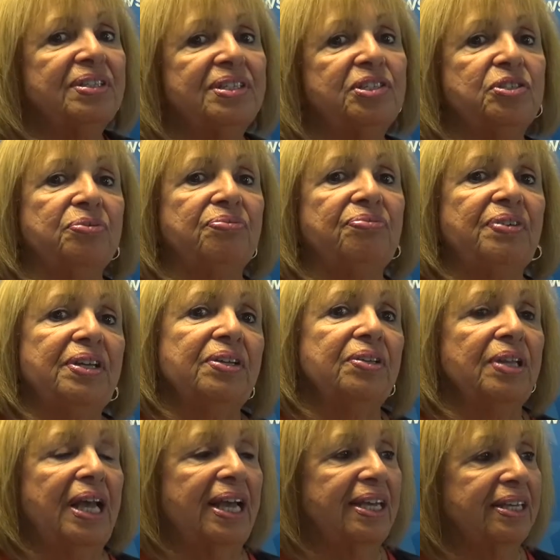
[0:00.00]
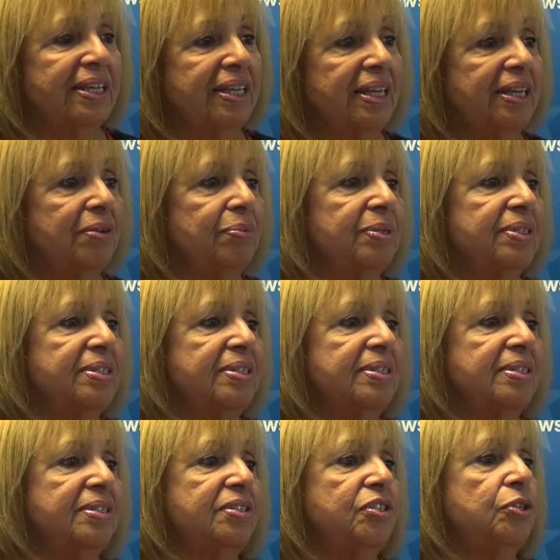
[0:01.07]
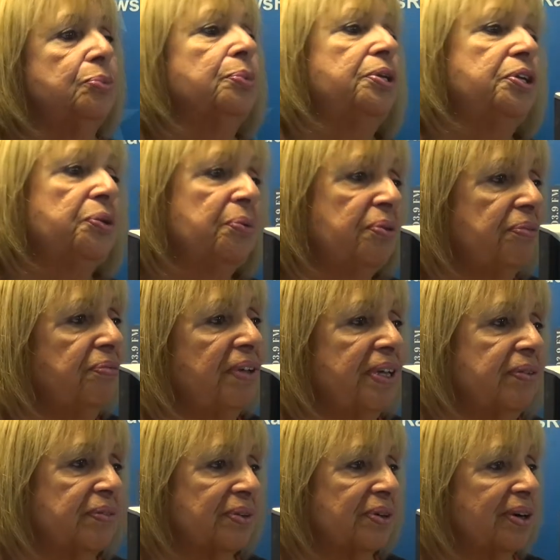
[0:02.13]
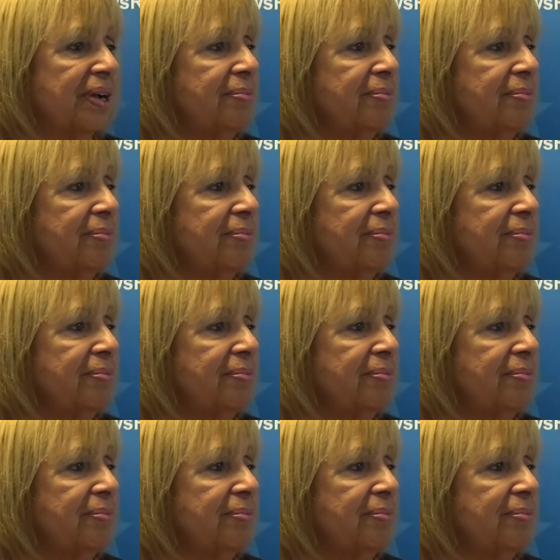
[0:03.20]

did you feel like he was doing you a favor.